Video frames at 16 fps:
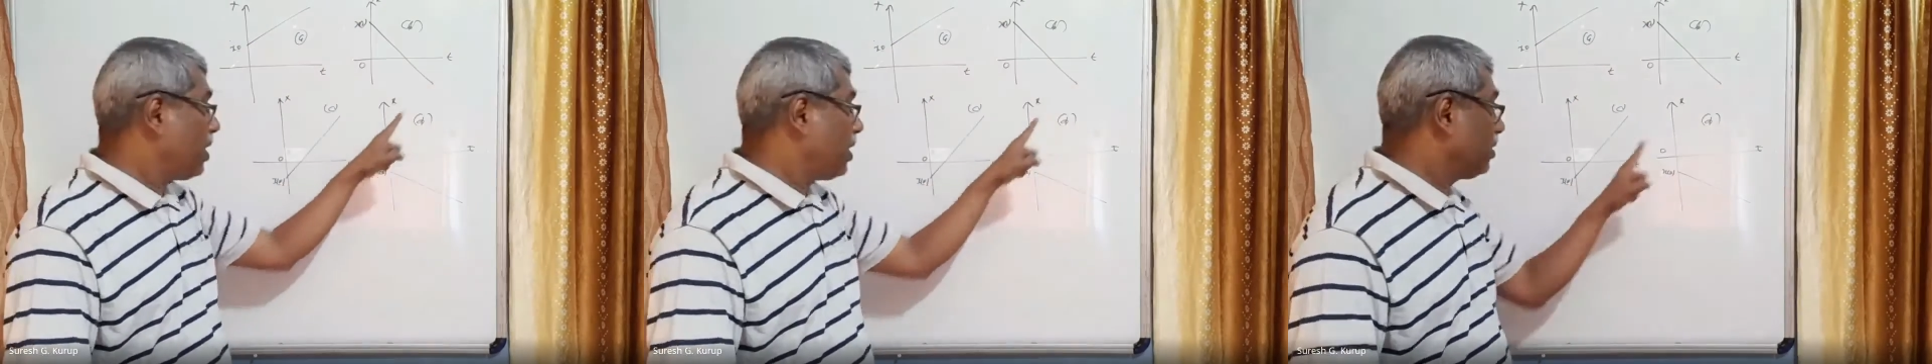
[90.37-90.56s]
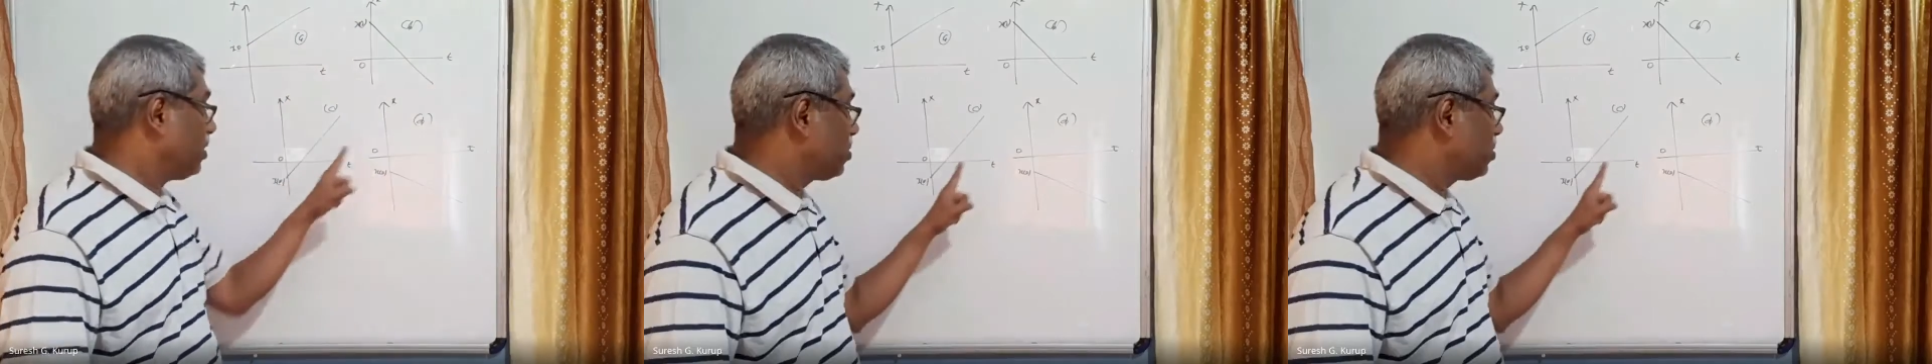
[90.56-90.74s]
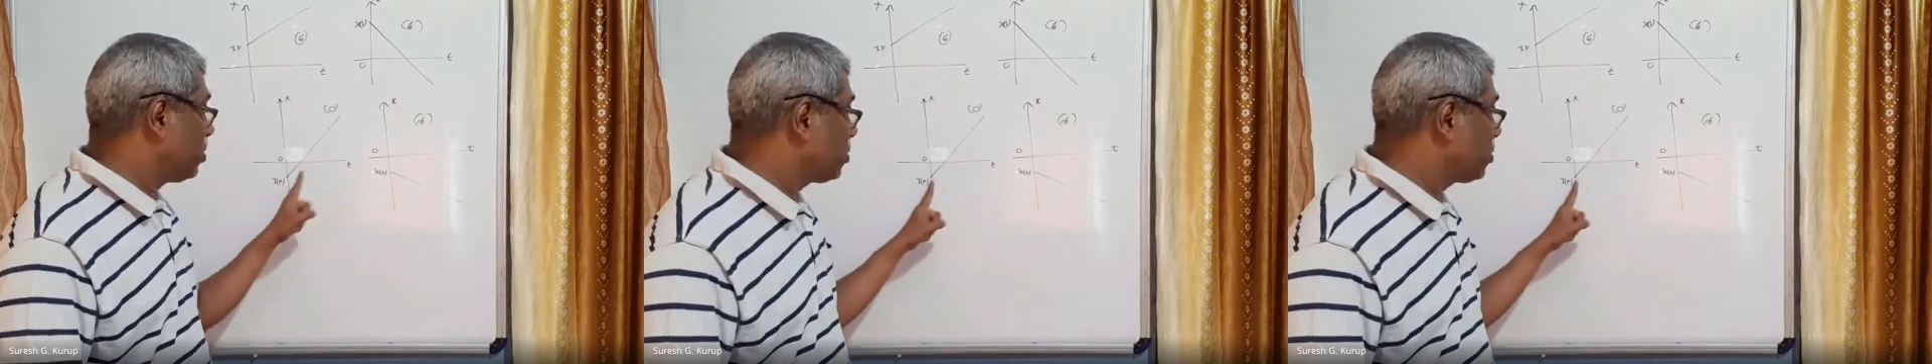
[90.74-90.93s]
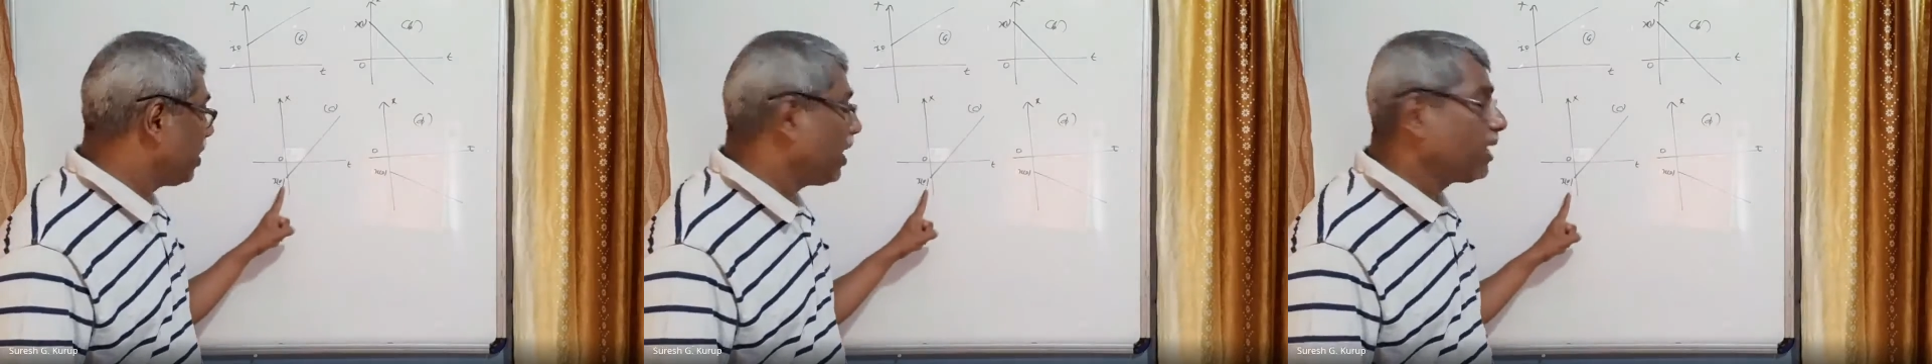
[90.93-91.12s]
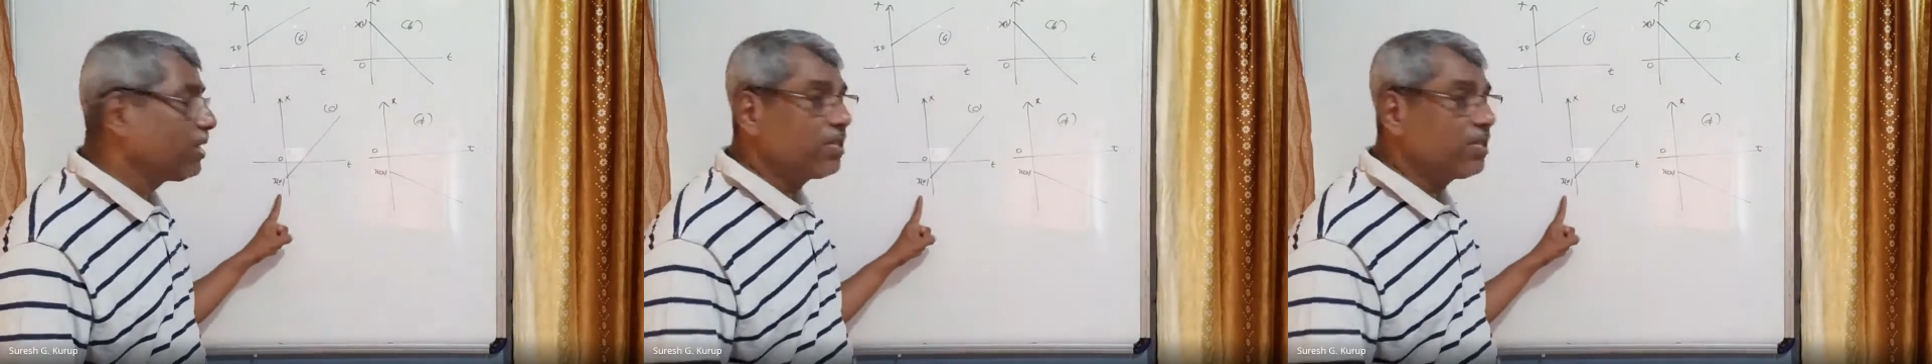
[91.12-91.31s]
This is
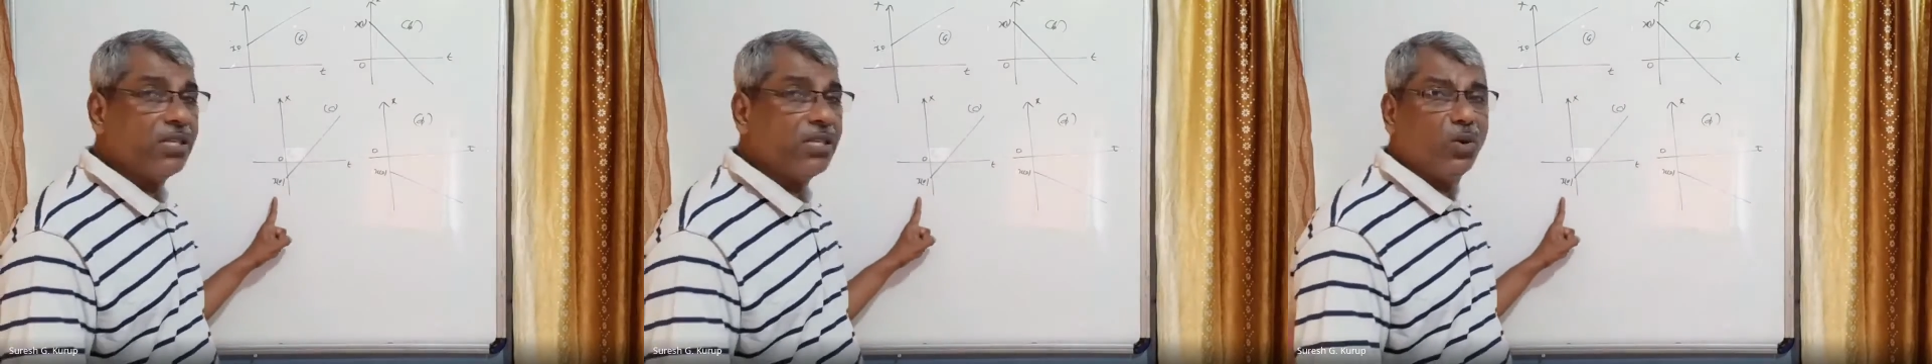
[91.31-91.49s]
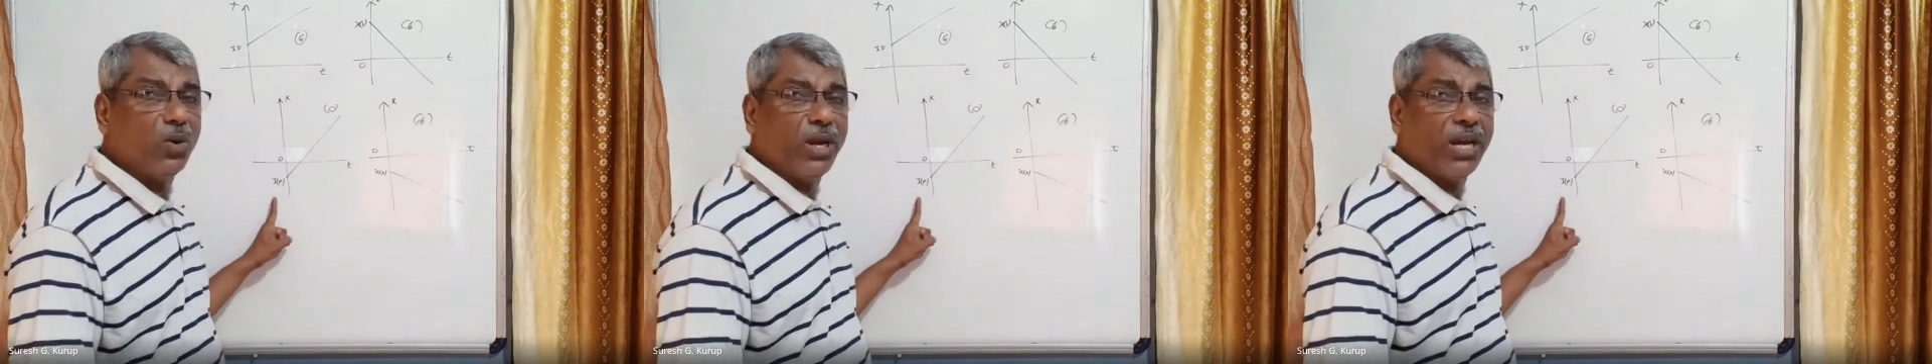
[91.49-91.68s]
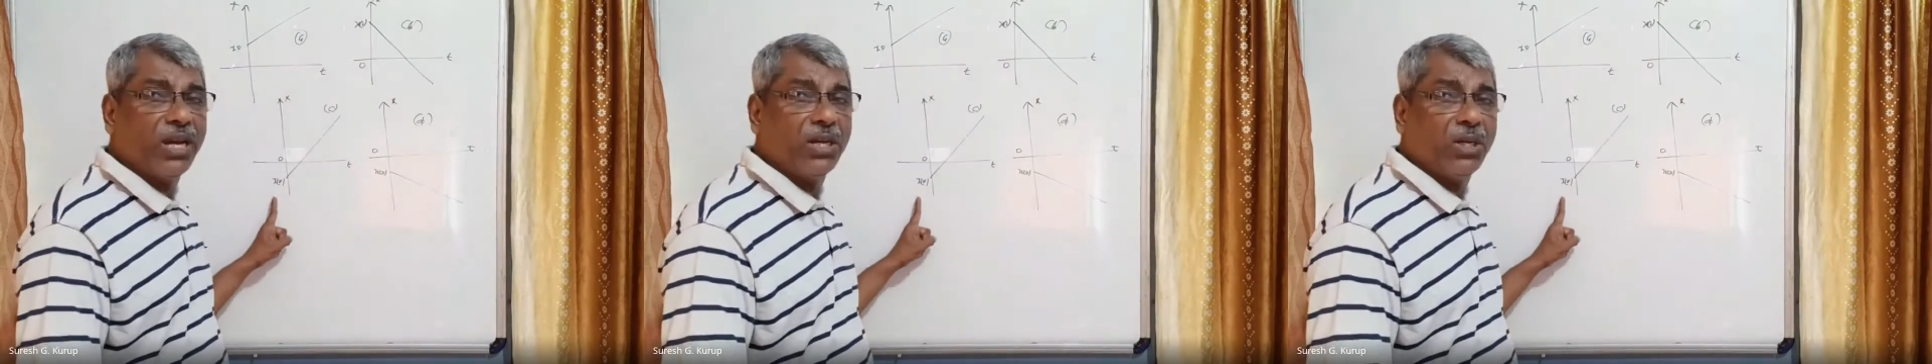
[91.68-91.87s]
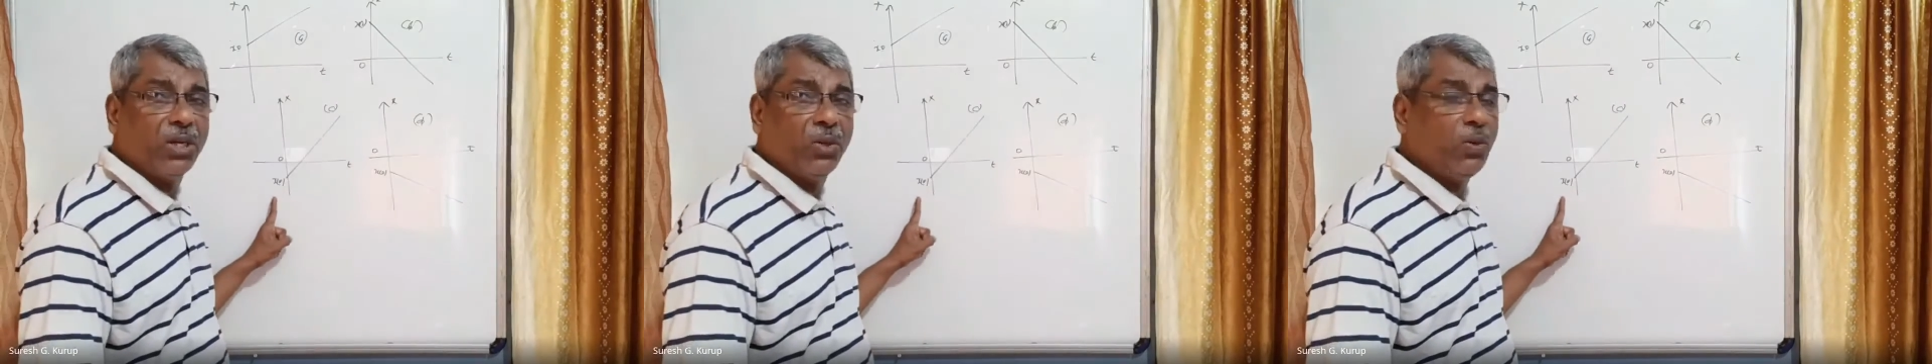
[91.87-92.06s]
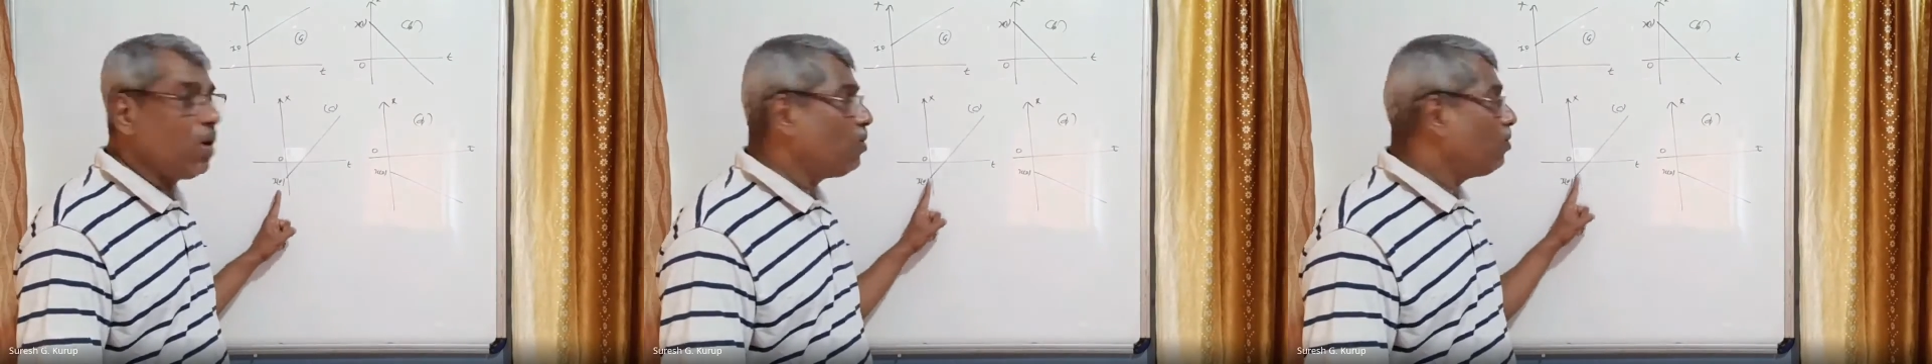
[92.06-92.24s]
x0 negative,